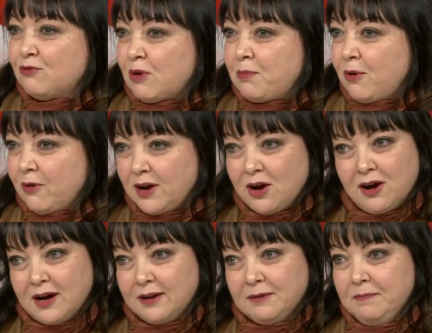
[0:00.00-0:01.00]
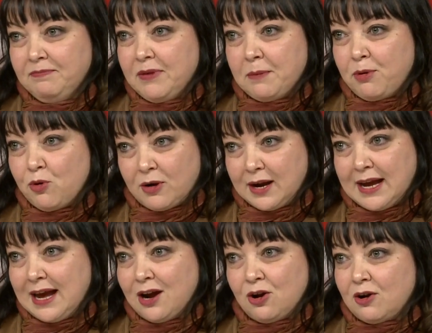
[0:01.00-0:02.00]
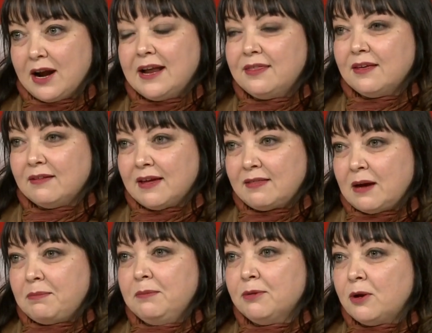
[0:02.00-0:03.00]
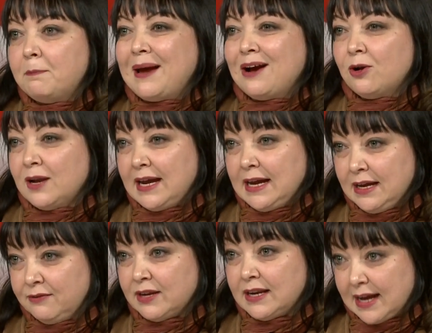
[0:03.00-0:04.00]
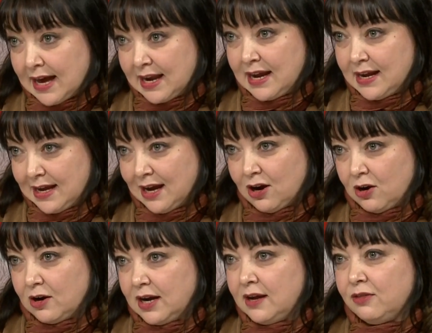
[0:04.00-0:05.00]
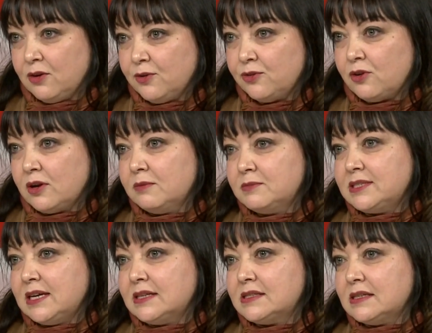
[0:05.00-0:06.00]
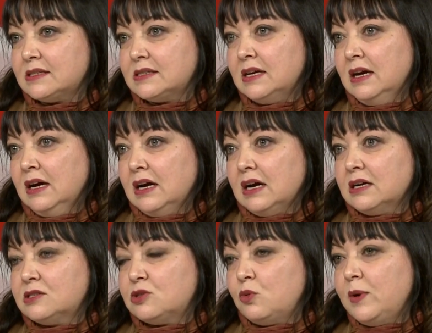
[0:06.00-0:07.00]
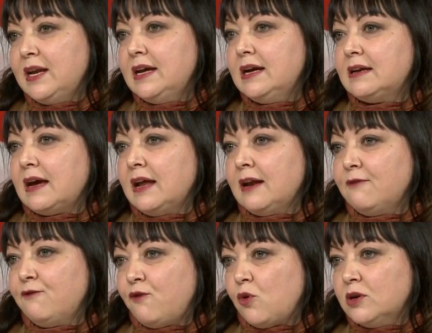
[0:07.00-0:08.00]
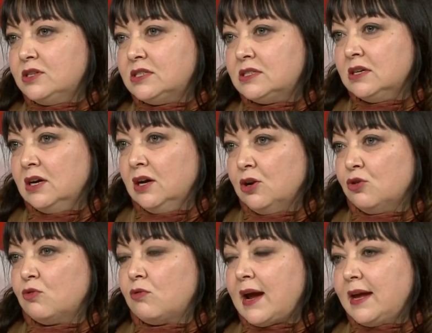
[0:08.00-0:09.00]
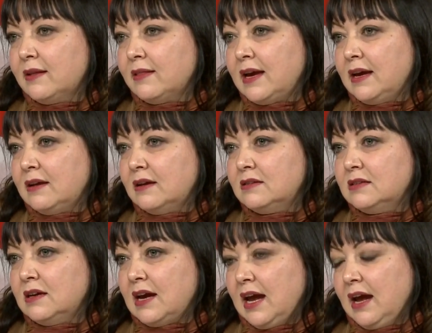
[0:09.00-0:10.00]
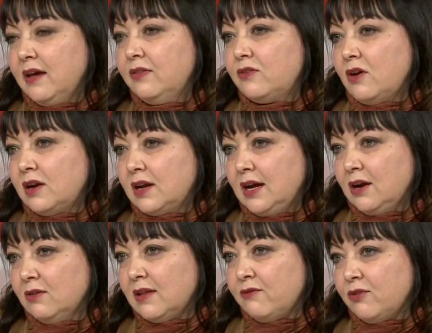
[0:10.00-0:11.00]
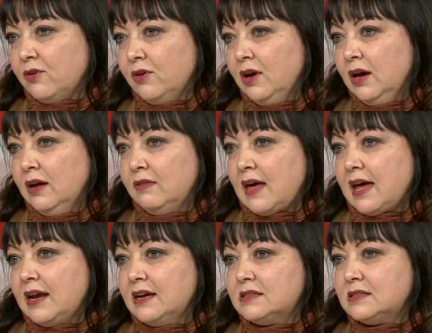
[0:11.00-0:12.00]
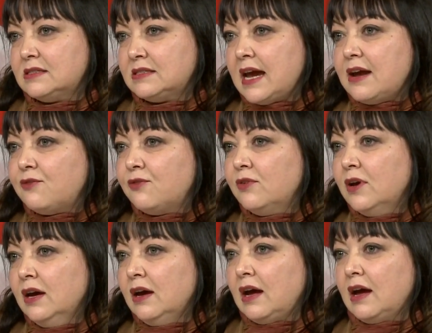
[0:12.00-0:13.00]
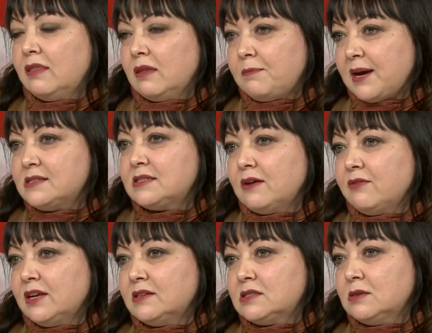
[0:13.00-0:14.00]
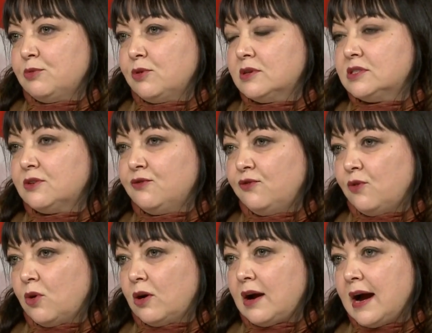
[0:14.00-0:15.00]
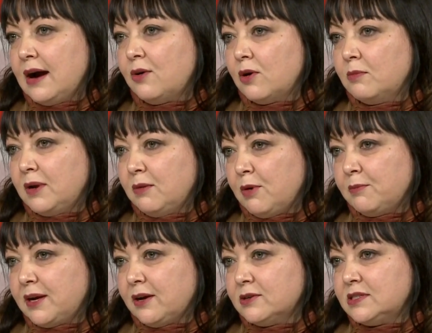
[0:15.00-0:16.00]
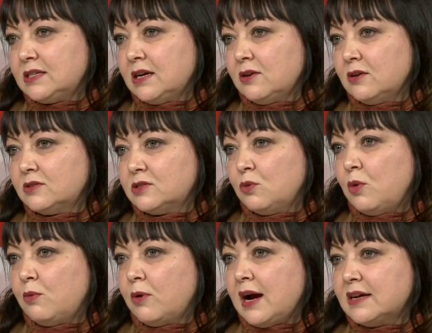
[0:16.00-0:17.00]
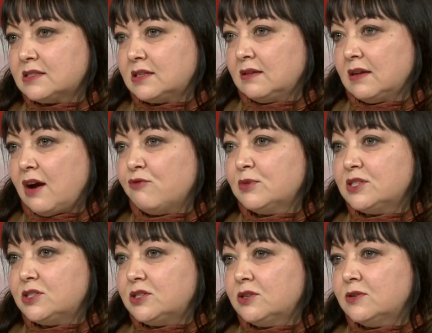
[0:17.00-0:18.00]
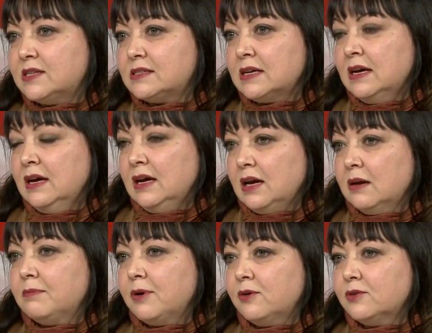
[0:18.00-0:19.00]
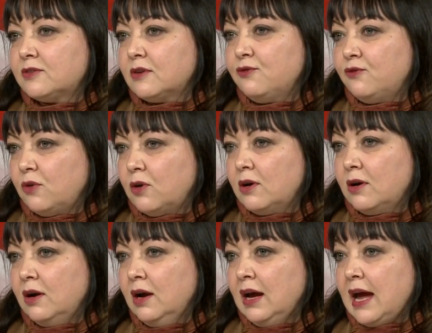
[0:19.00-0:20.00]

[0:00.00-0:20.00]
reporting on poor care or anything like that. People are barely even getting care in those circumstances. So we need an enforced, regulated, hands-on care level that is safe. And the best evidence supports a 4-hour minimum care standard. So what we're asking the government to do is impose a 4-hour